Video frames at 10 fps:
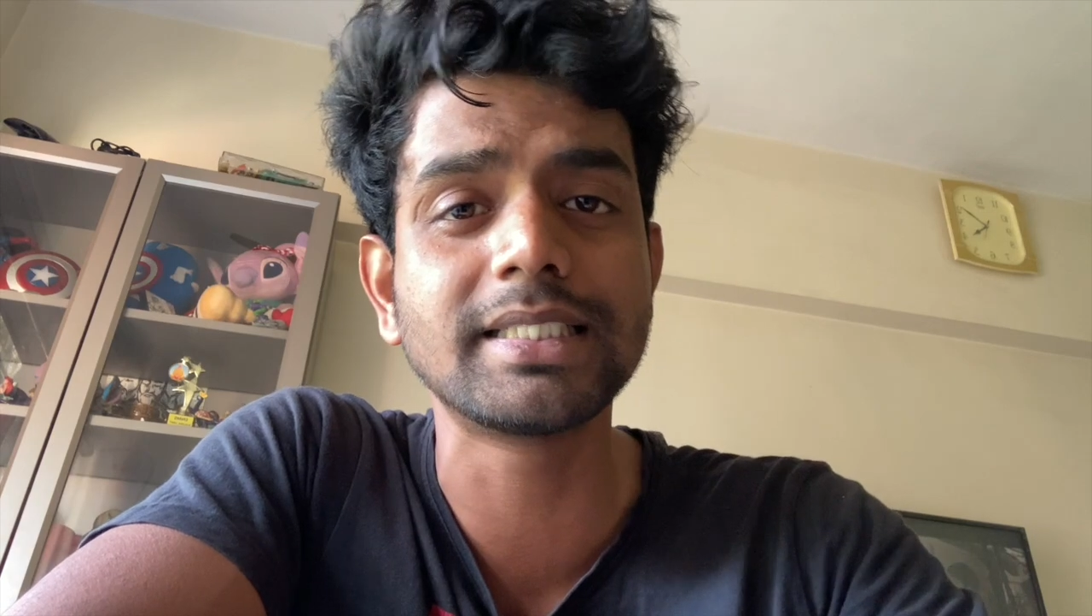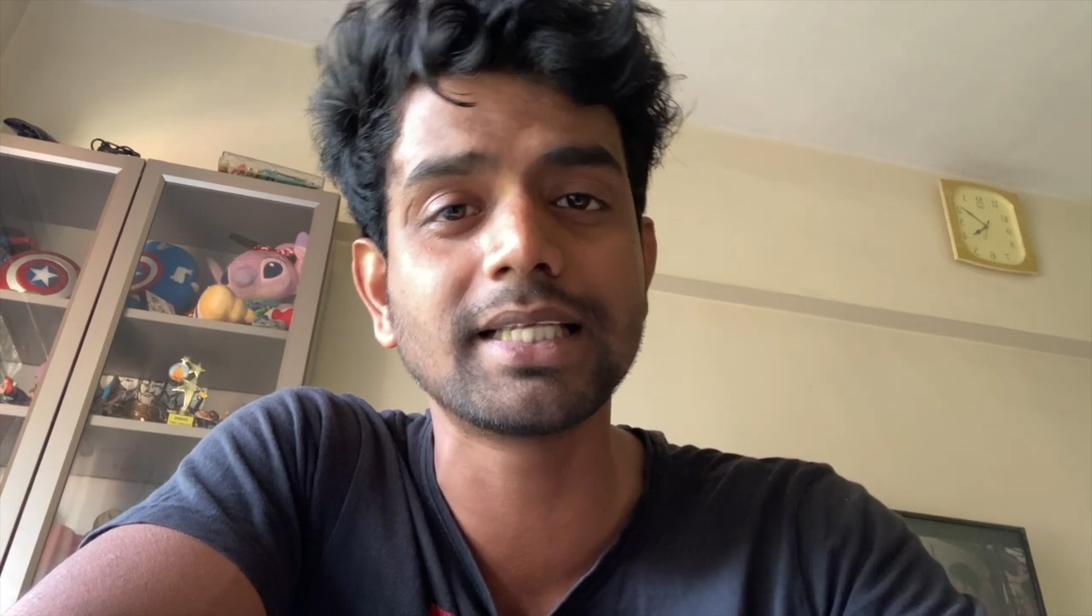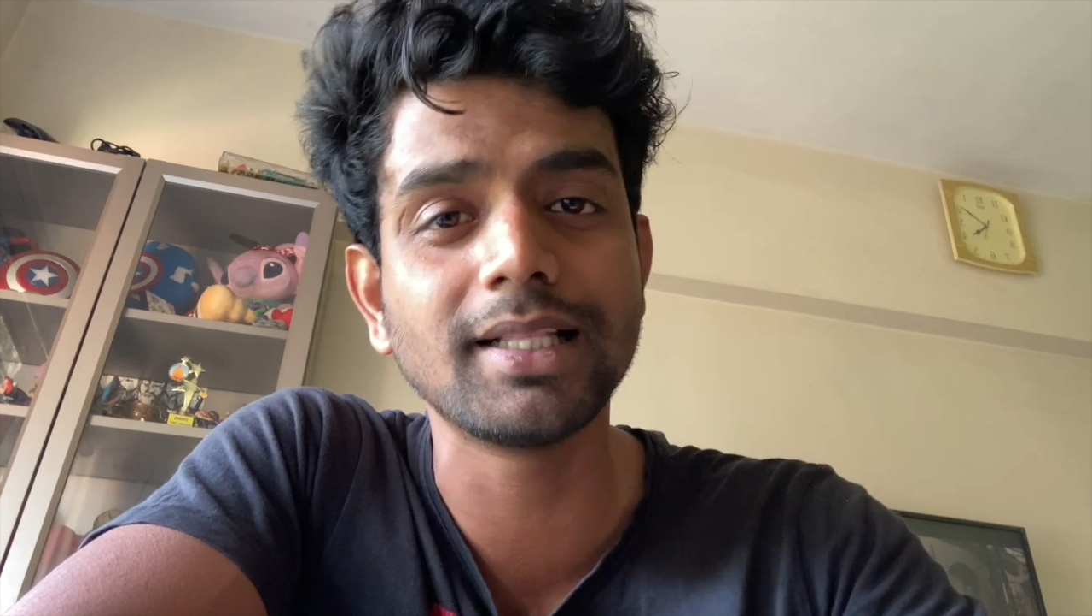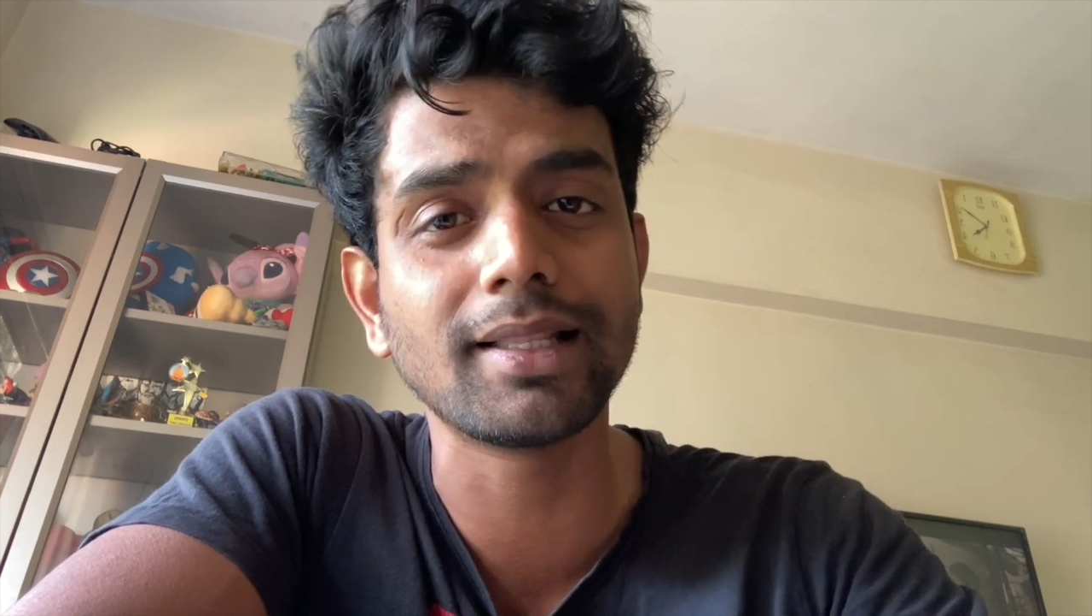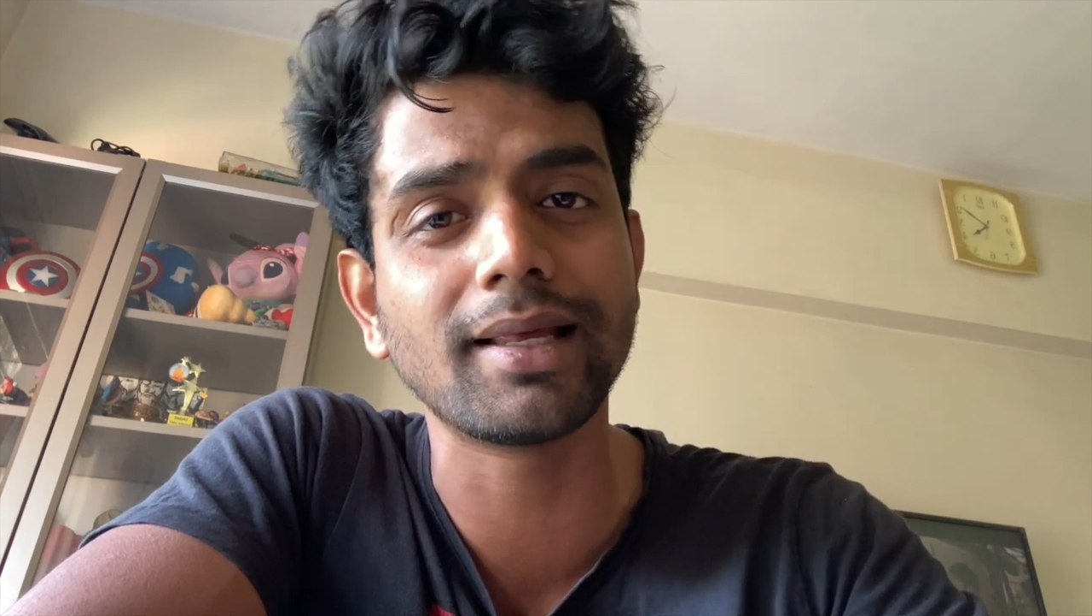
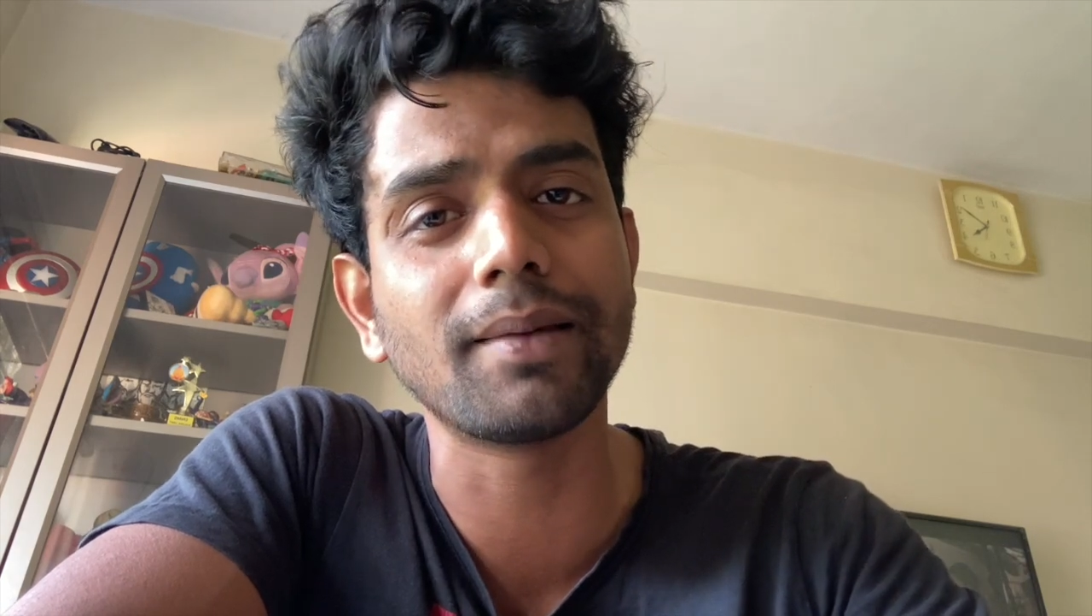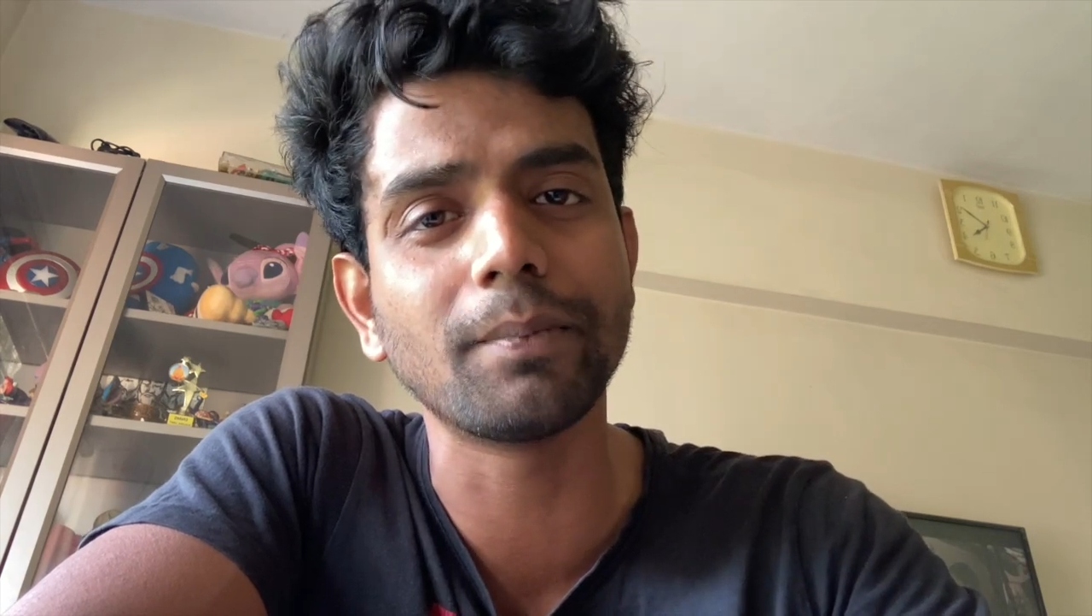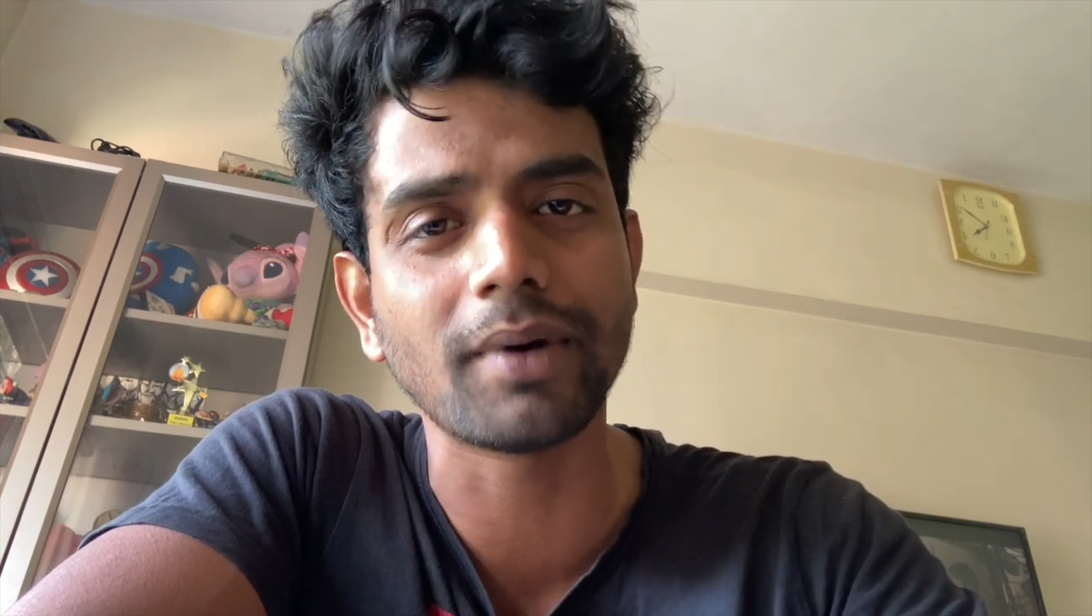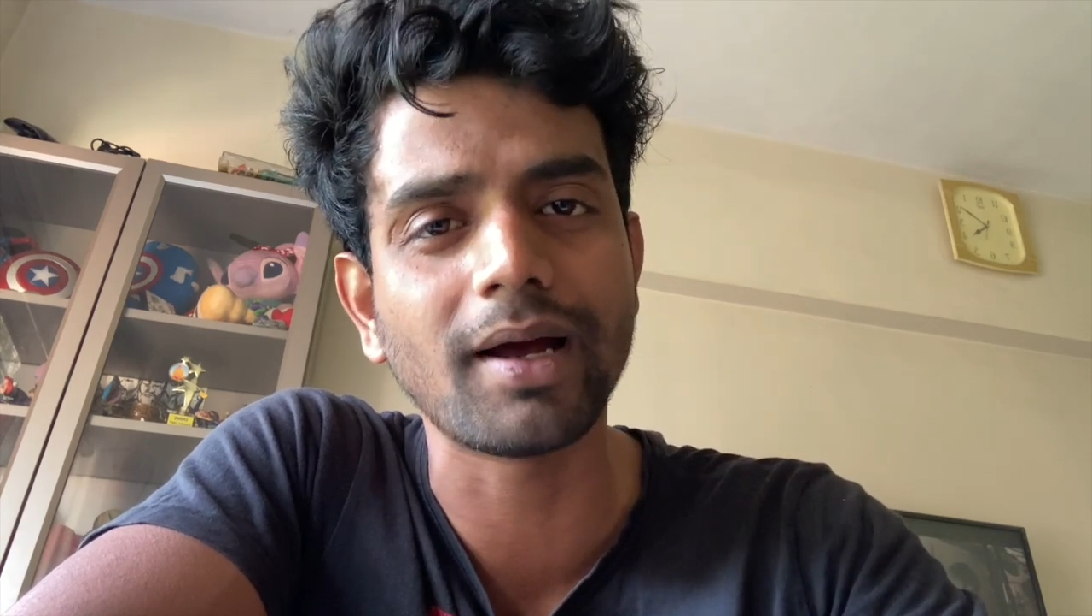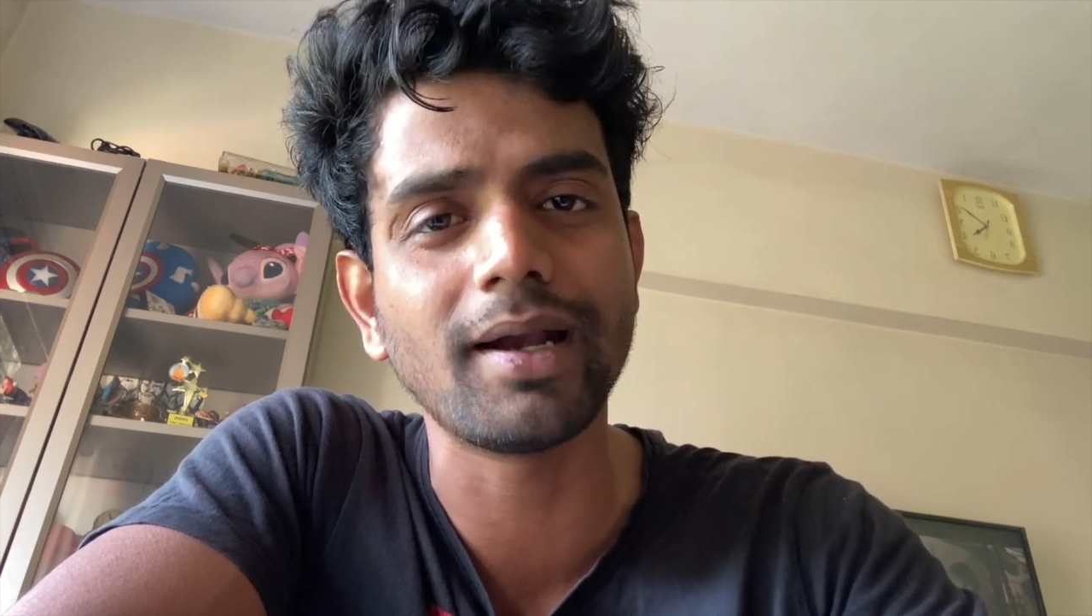Till then,
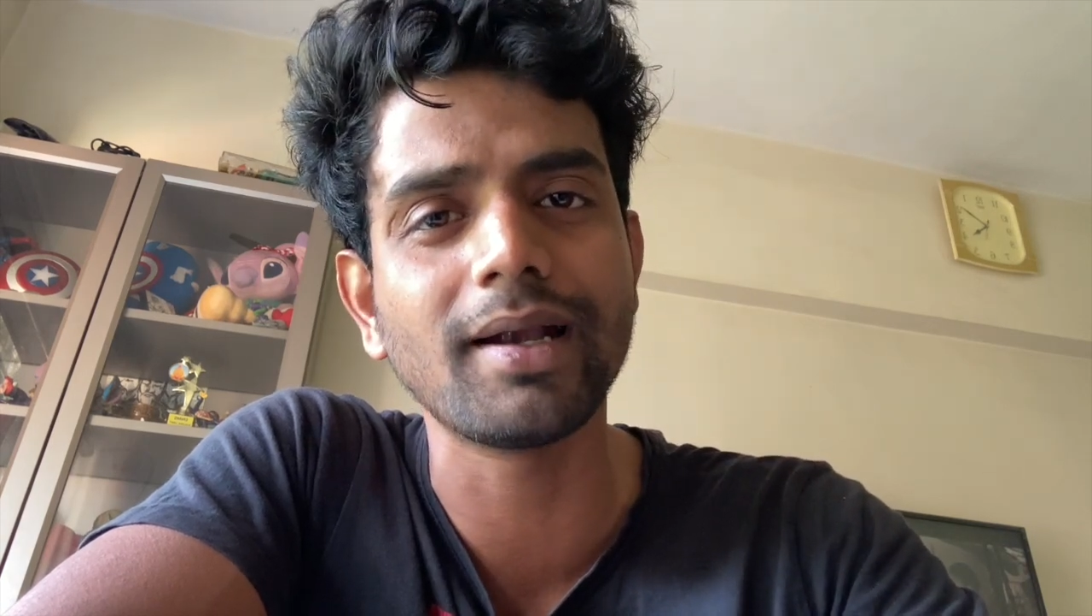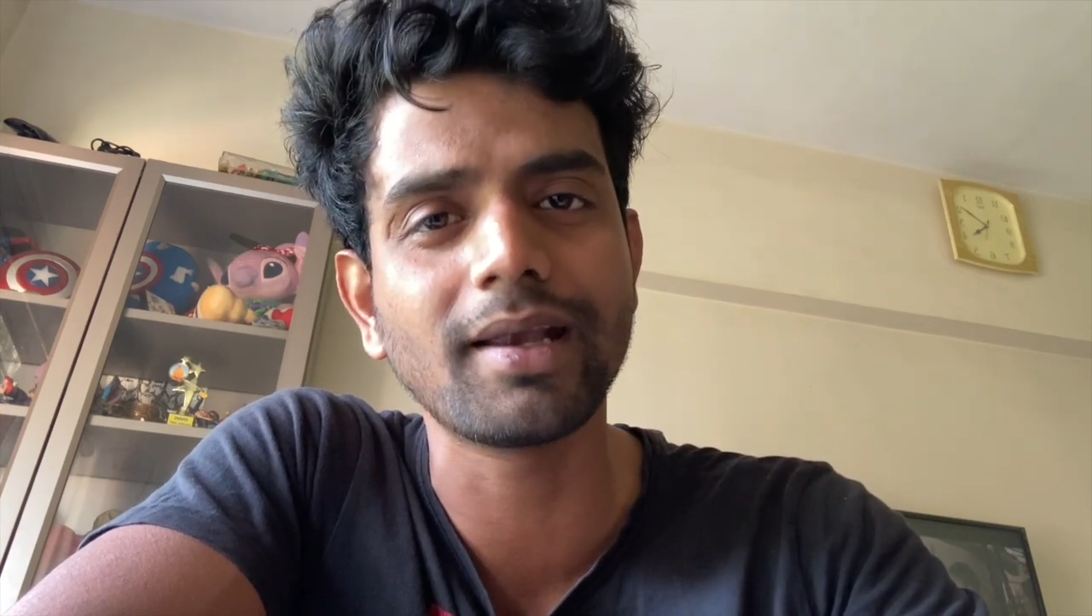bye,